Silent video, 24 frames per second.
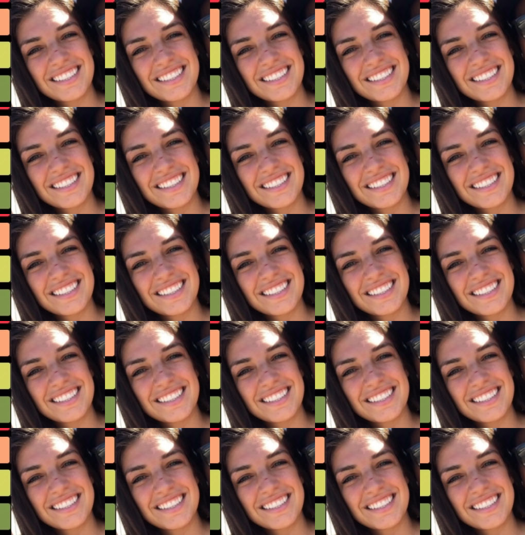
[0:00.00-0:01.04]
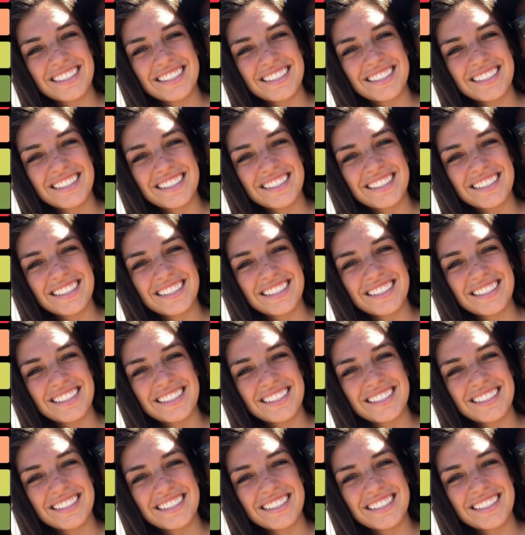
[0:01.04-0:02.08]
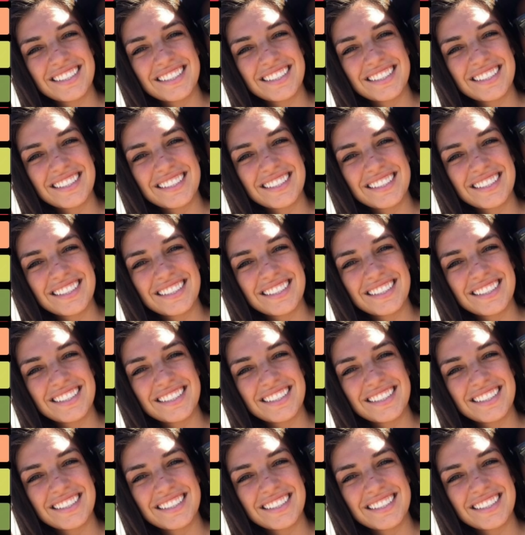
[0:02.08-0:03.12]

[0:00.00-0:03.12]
(silent)